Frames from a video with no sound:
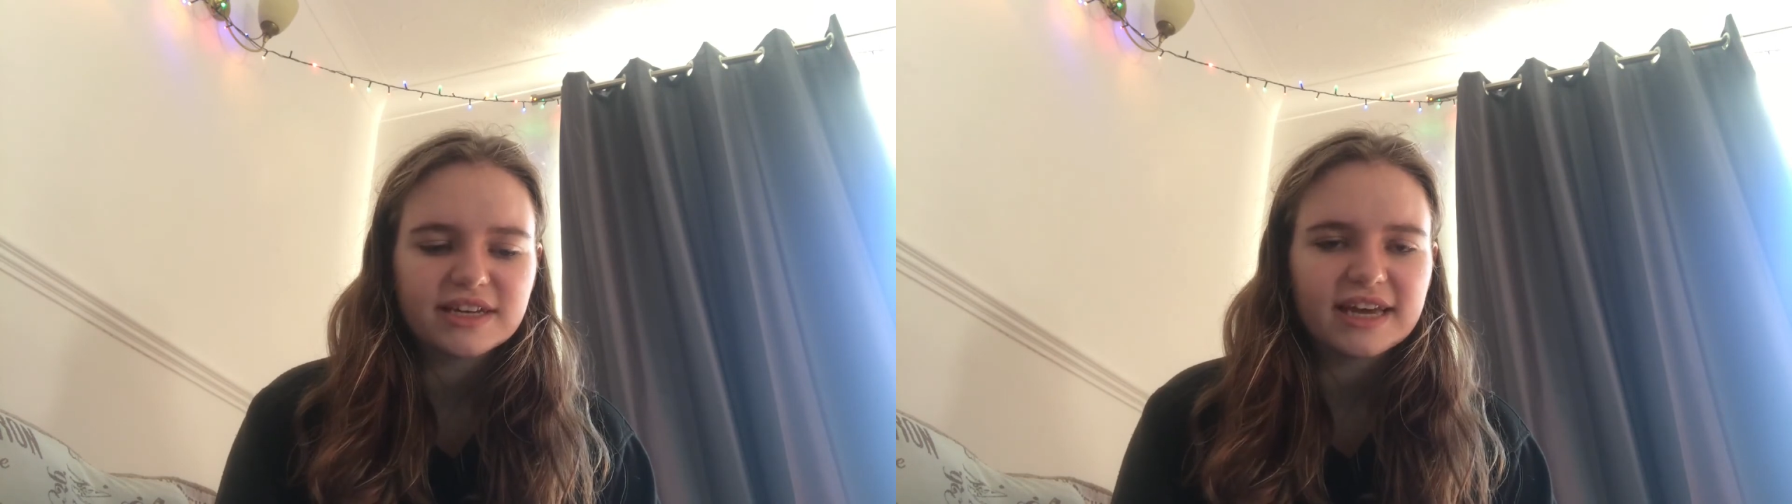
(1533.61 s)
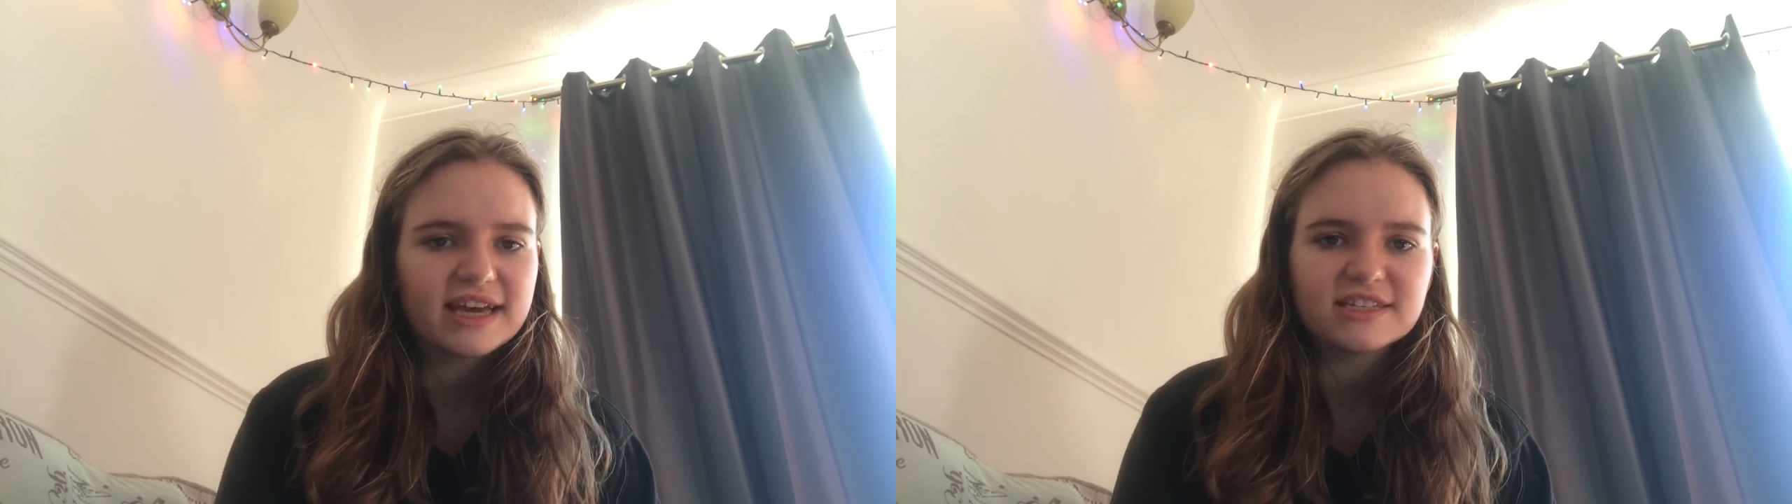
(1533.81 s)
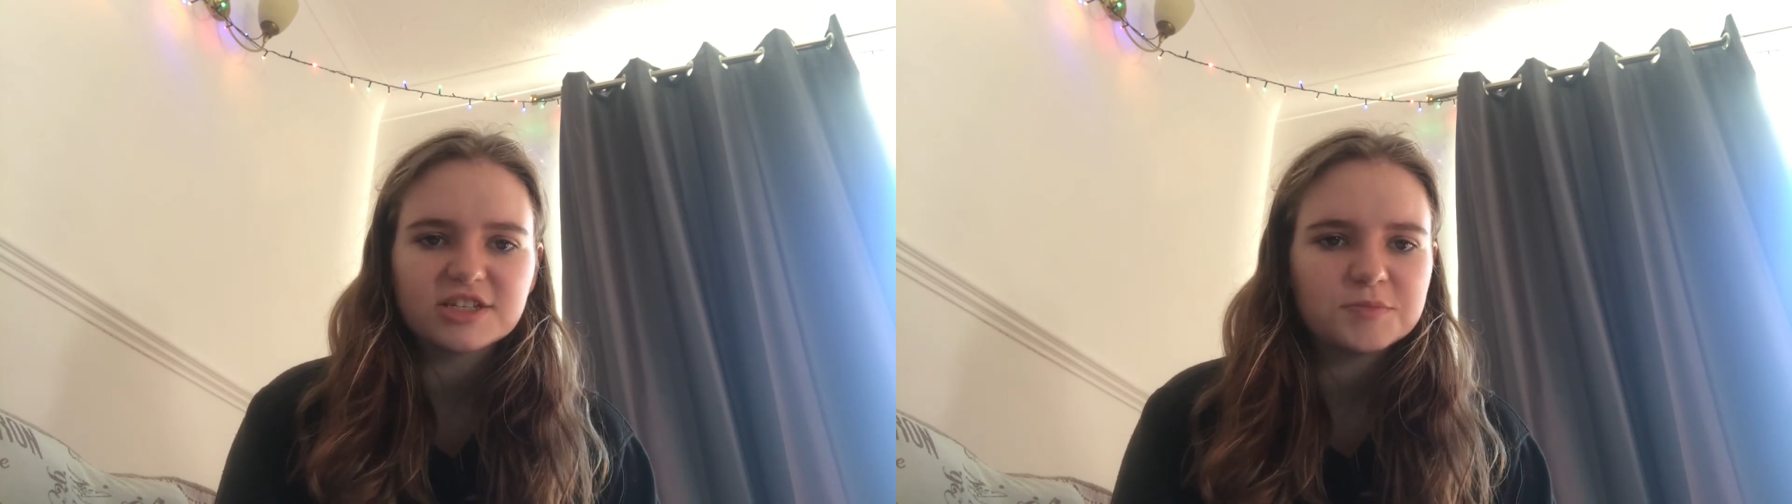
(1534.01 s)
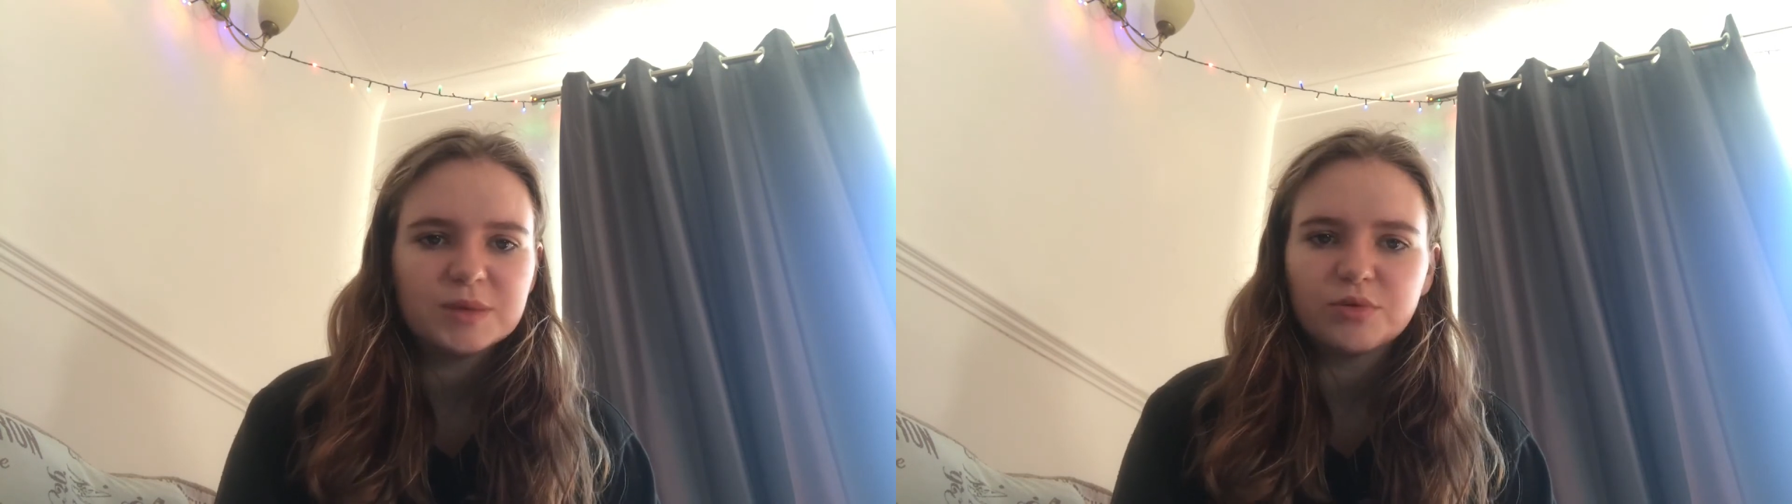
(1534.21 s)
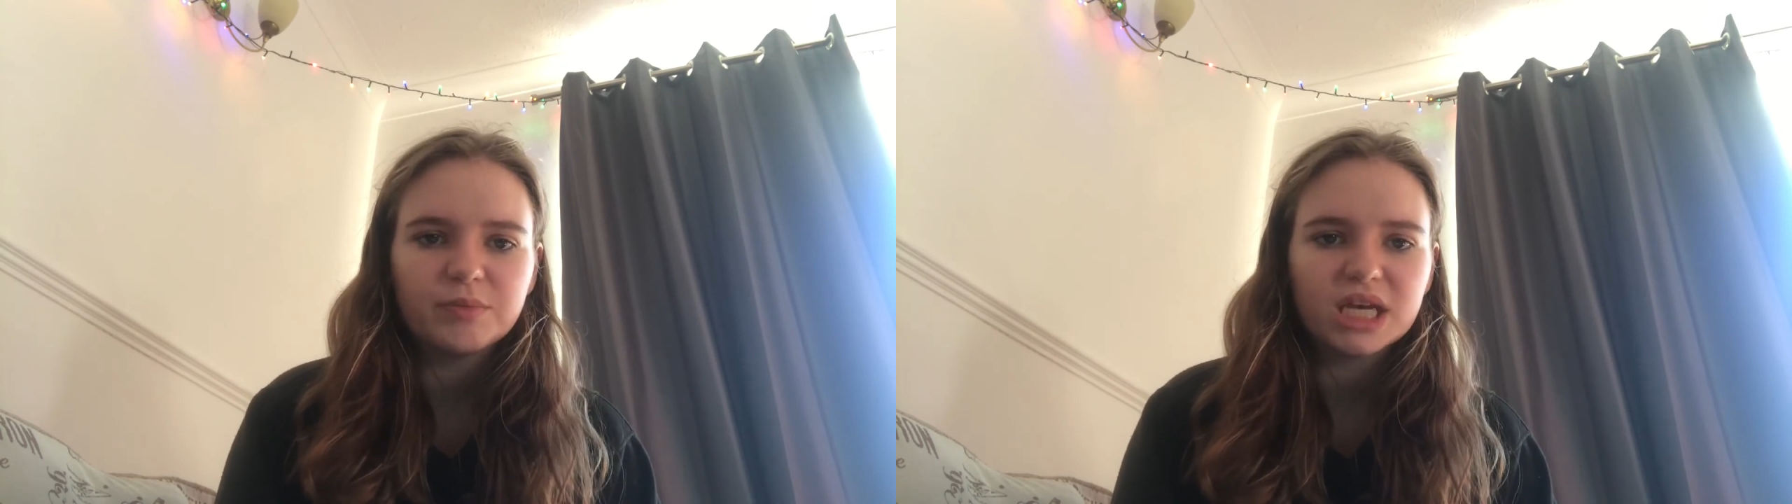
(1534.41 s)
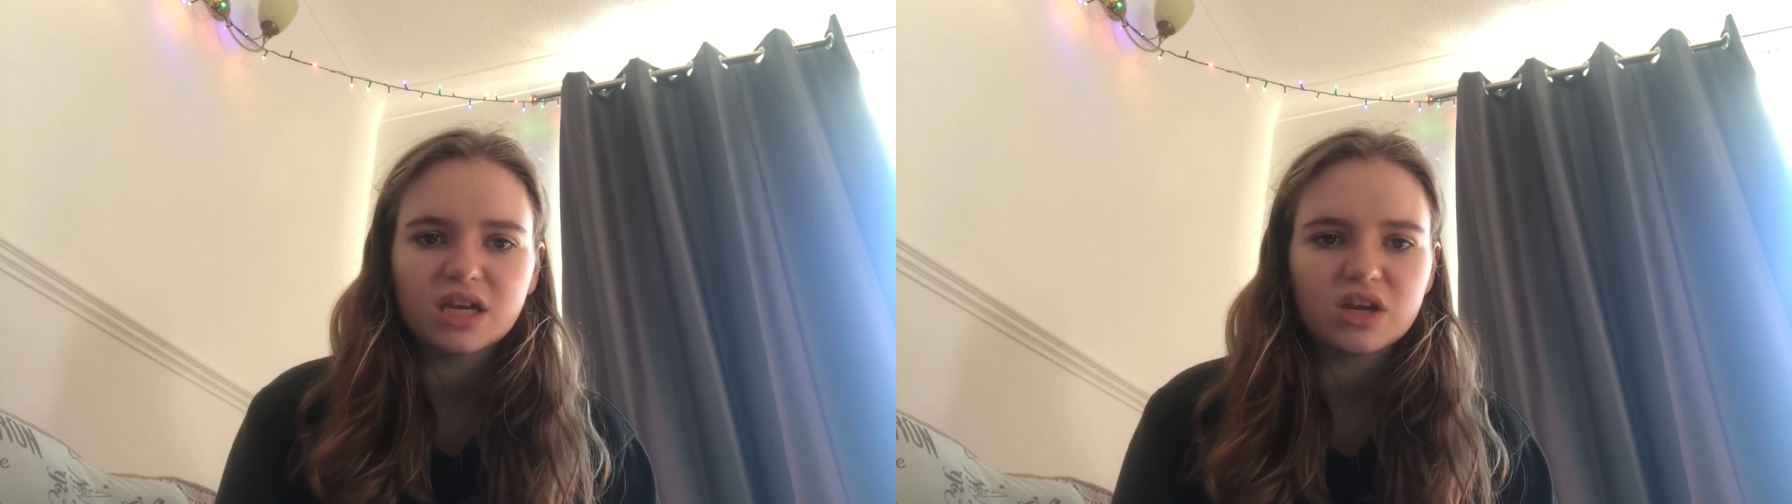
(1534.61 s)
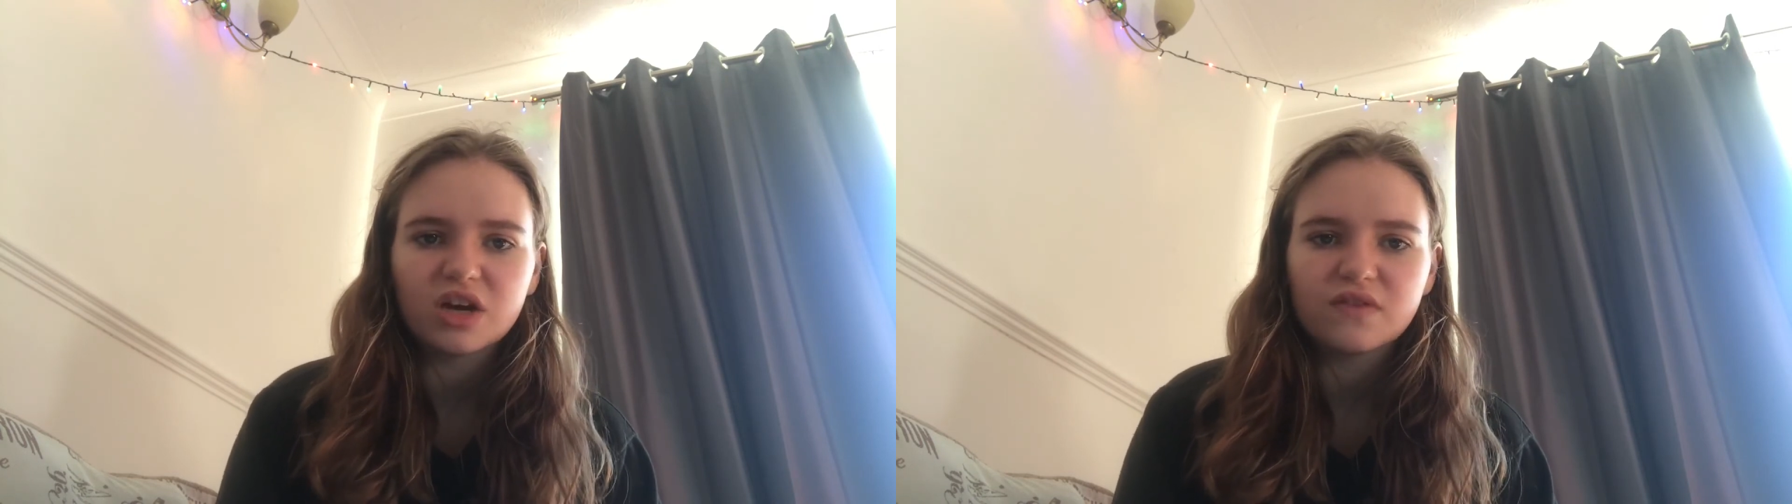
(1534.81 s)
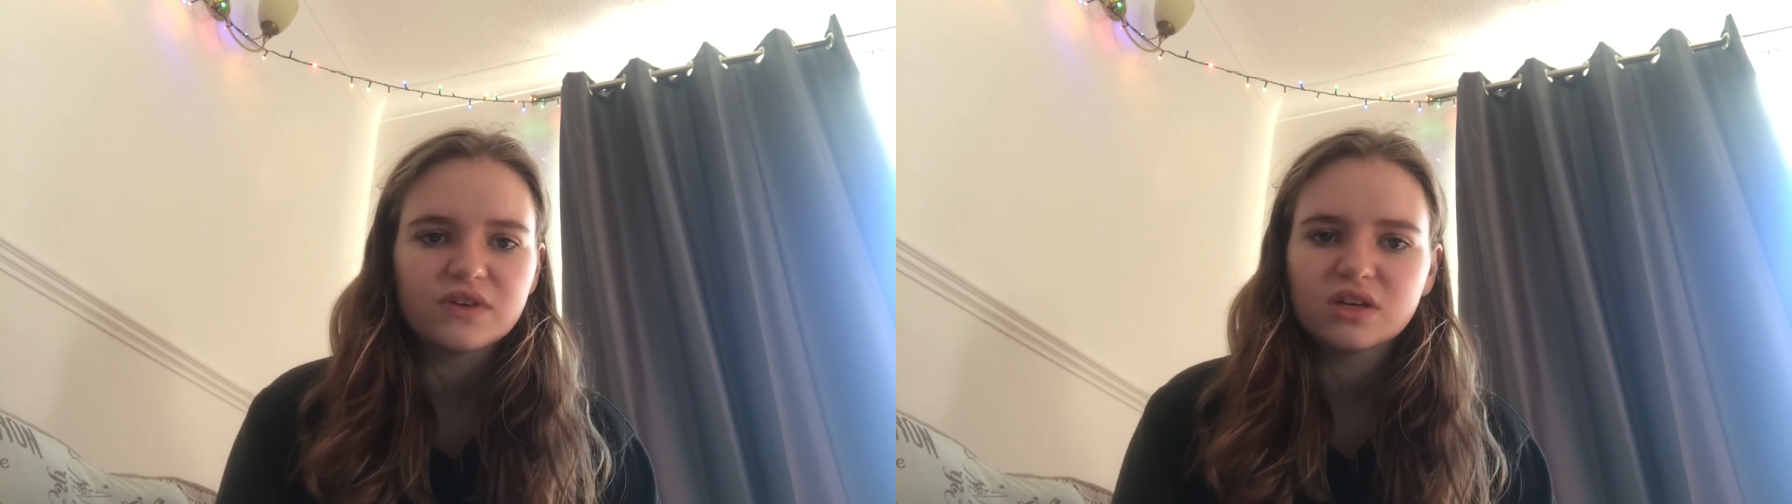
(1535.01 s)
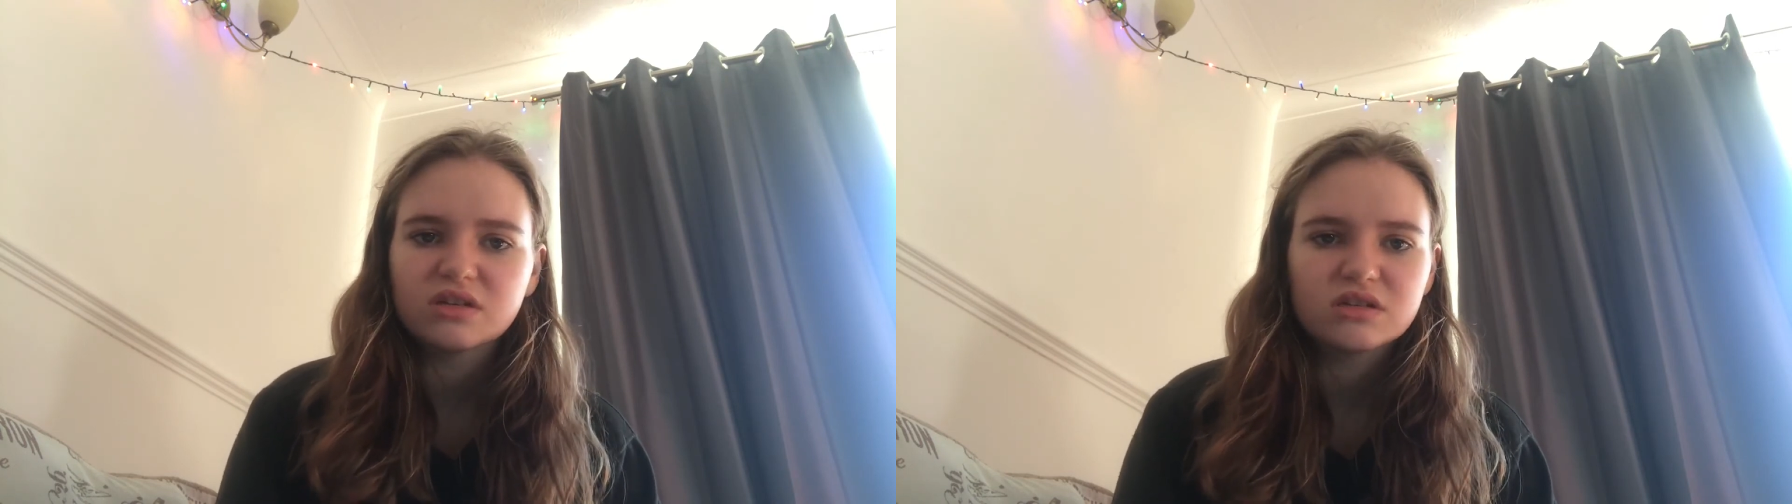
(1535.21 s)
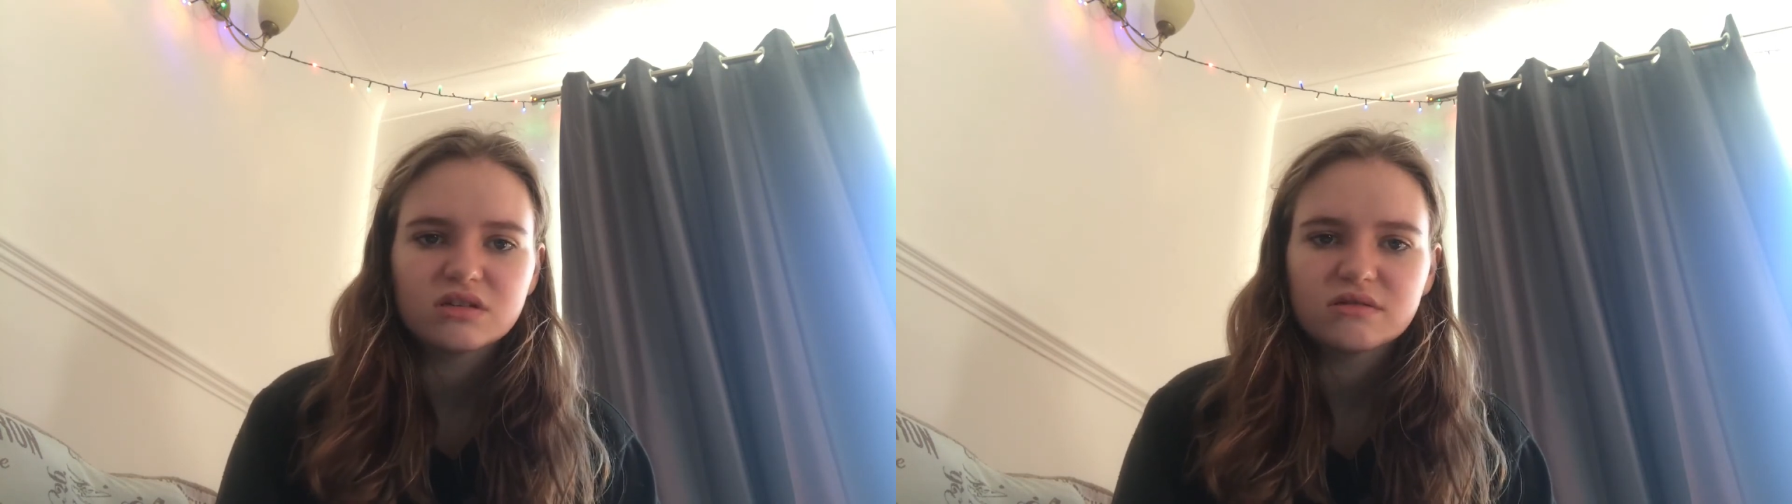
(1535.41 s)
get is just people being
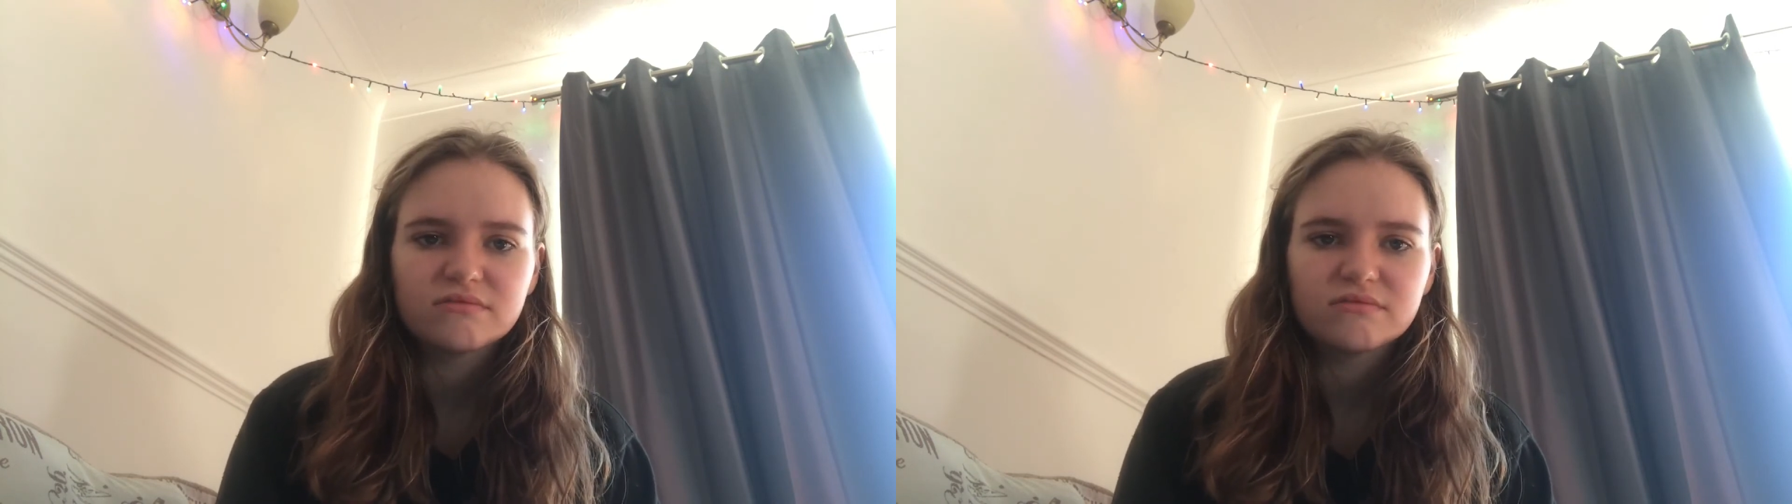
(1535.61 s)
nervous.